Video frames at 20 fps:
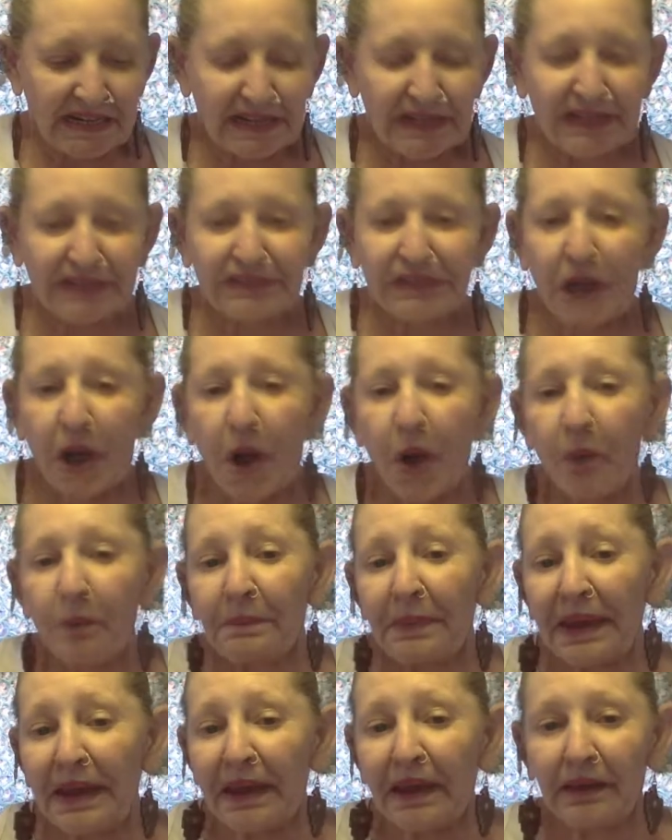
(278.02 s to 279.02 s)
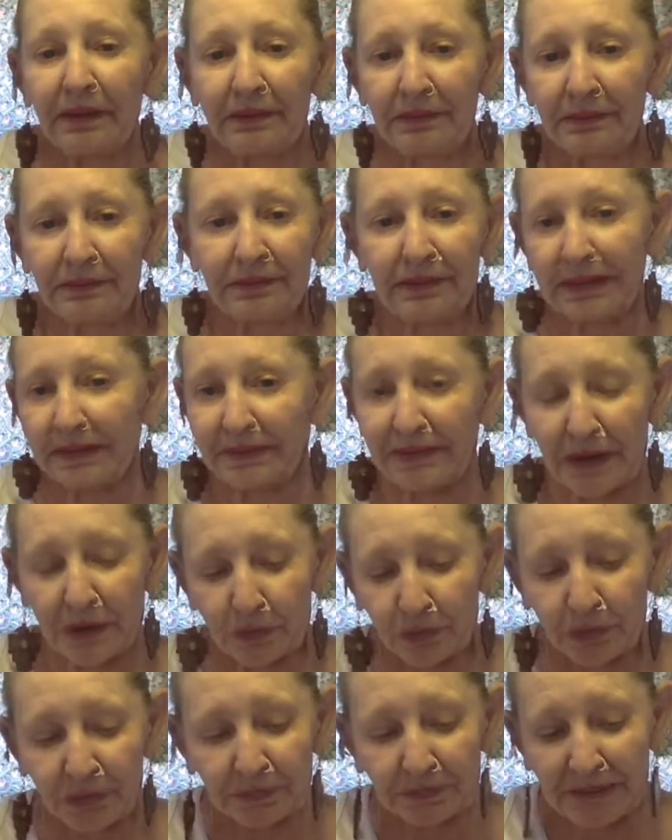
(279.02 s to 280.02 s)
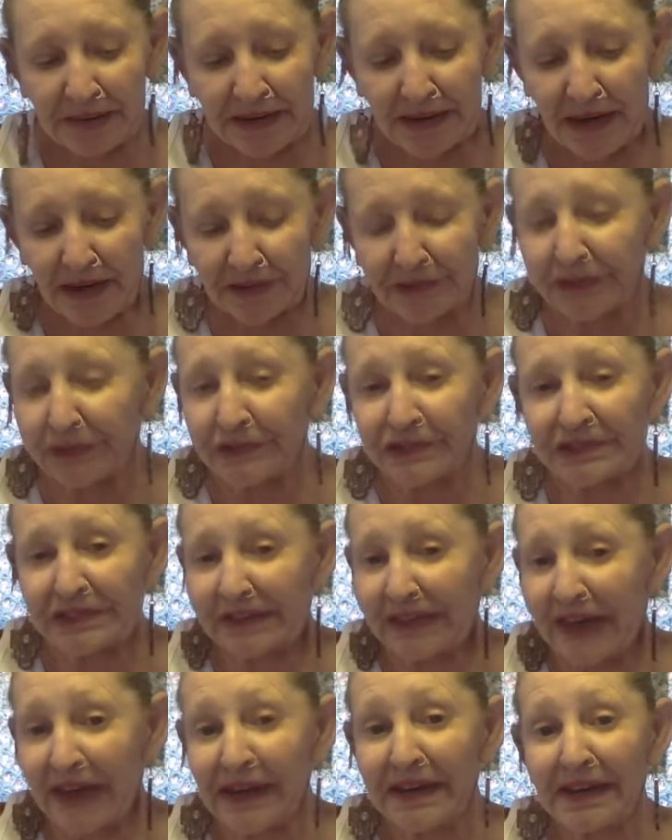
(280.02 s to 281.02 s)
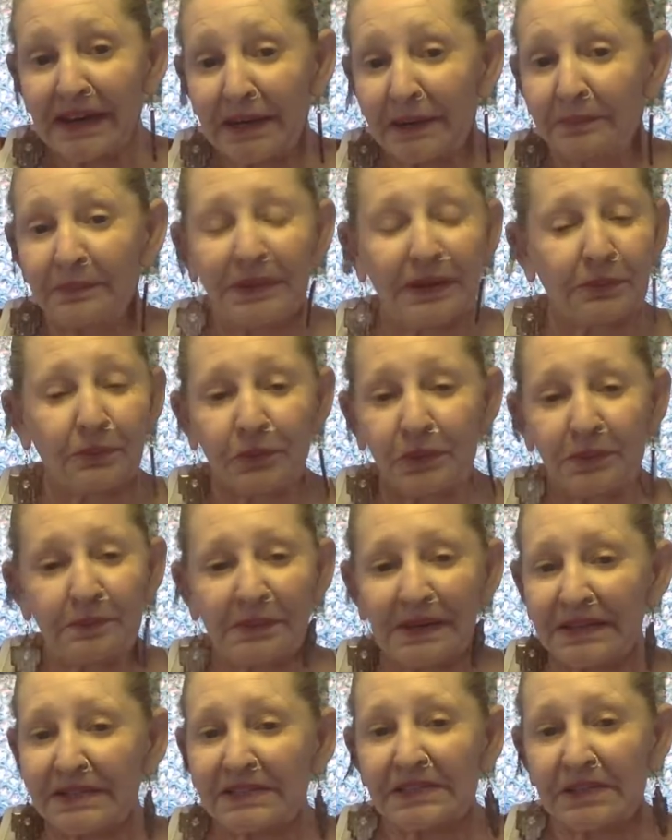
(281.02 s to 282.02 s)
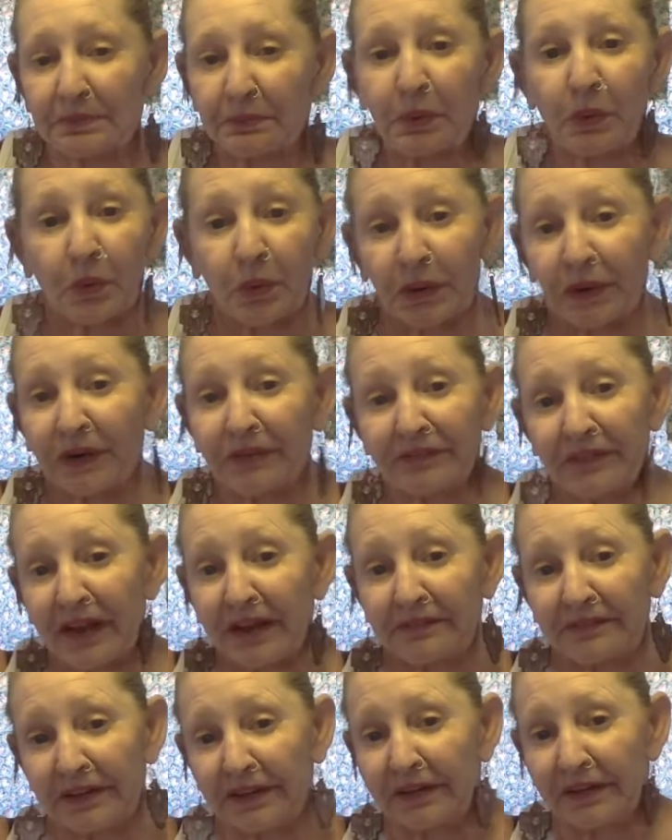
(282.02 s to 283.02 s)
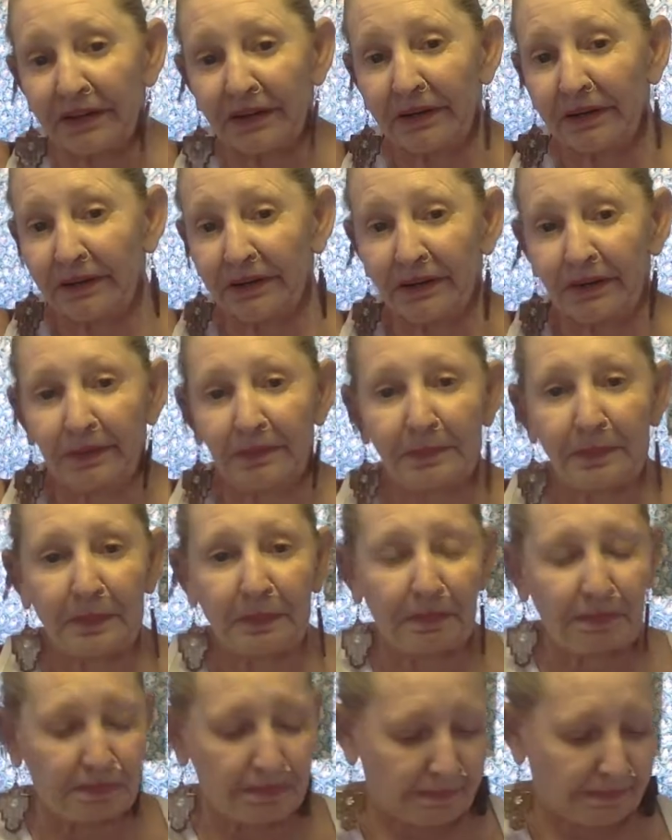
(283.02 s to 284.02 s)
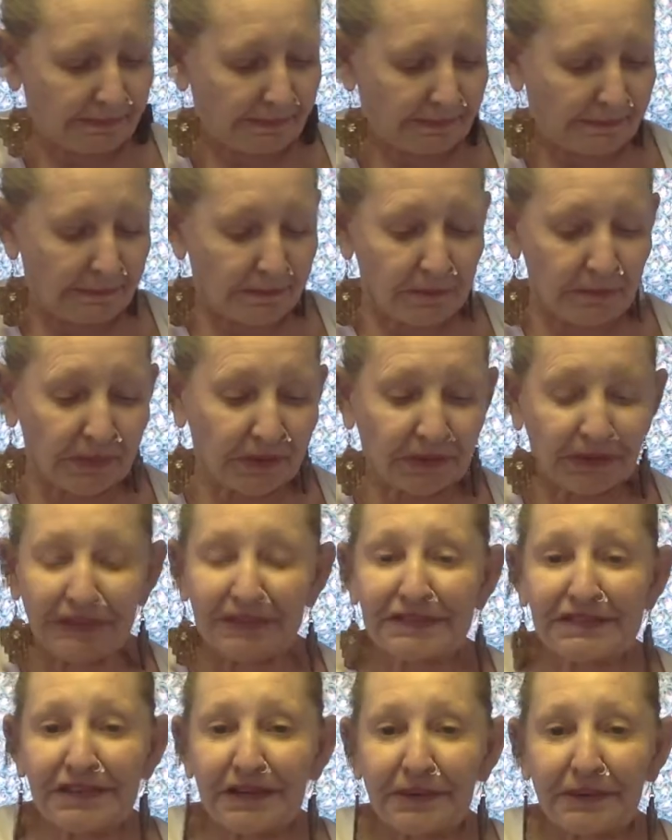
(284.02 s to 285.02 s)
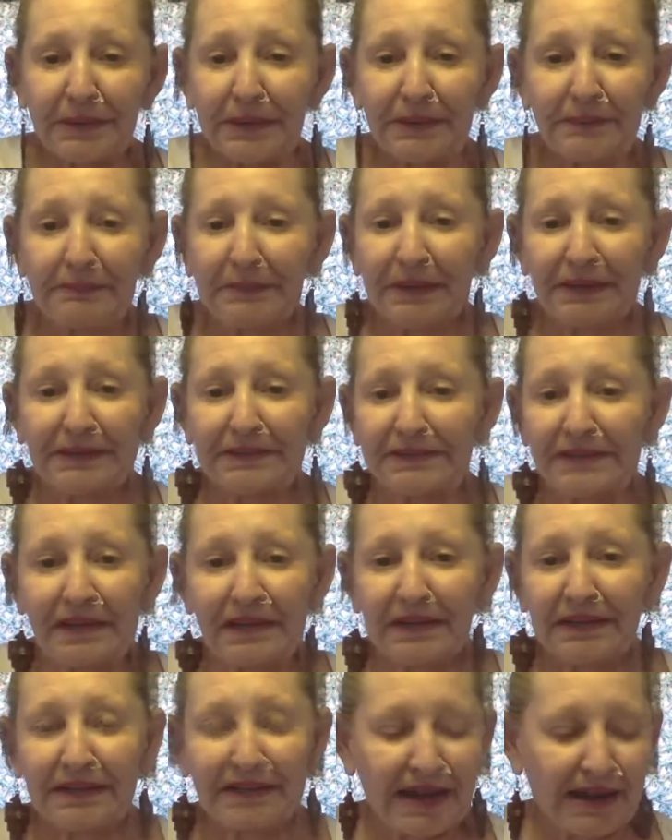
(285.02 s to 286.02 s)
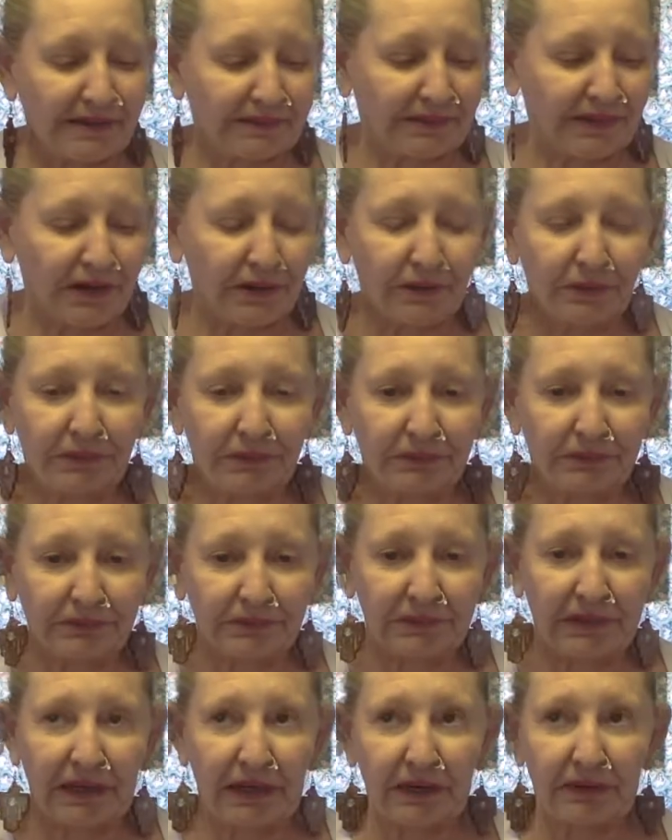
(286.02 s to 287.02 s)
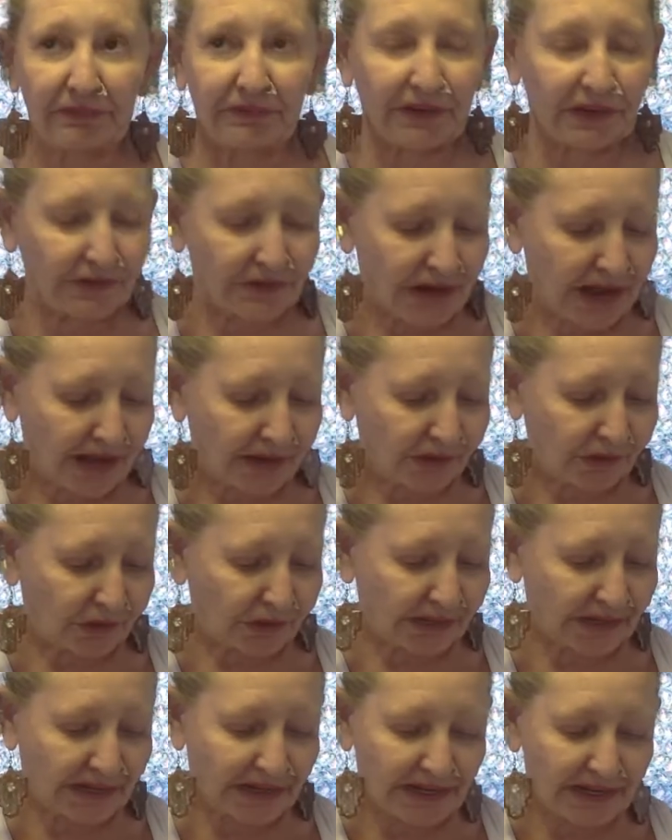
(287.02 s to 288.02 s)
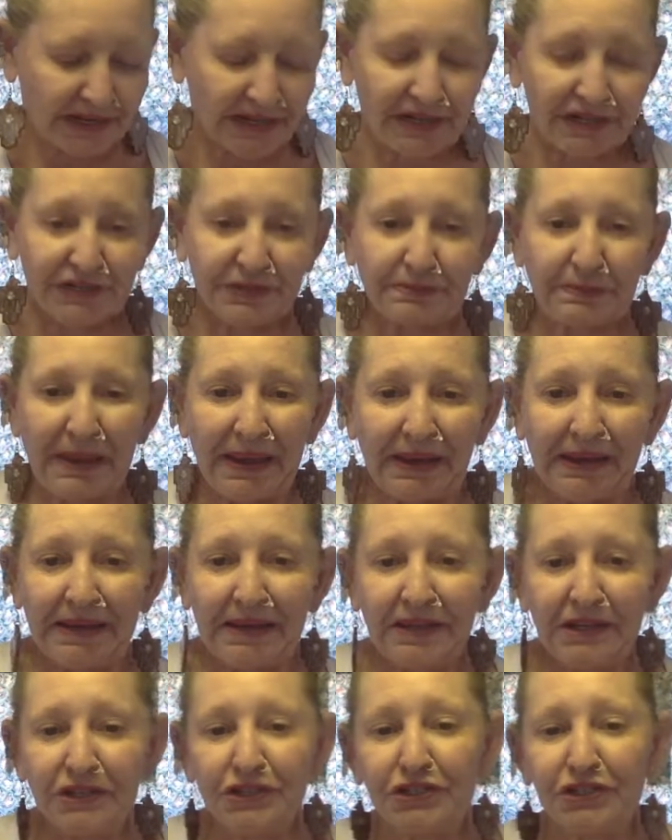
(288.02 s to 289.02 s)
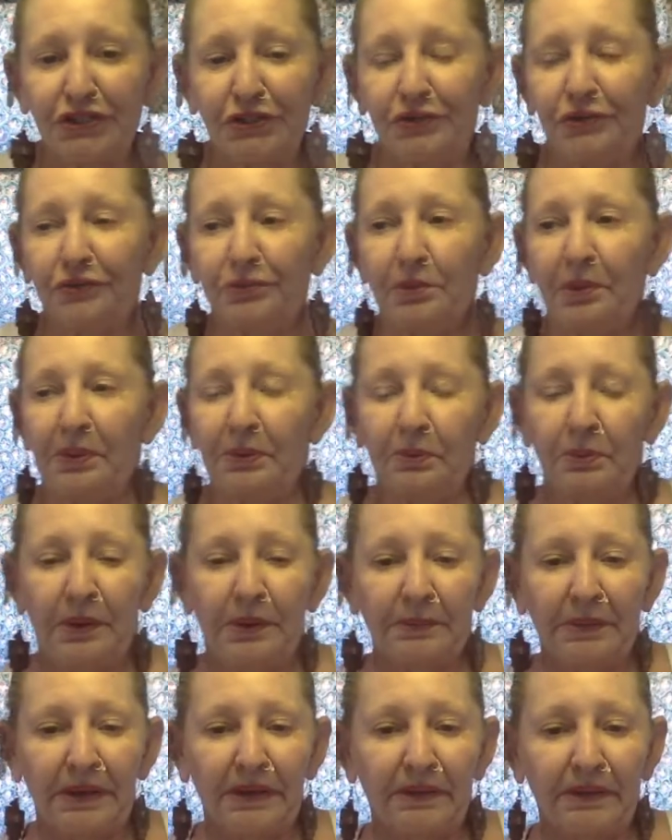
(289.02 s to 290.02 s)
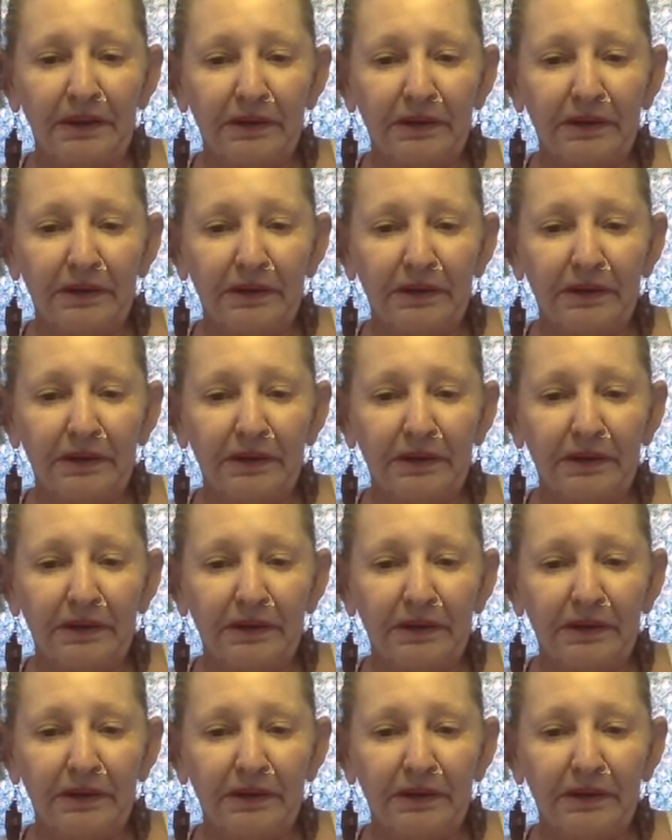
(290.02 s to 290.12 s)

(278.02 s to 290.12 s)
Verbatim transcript: He's hoping that there would be others like him that would be supportive of it, the military, but uh, yeah, no. They're, they're not looking at his petty issues with women.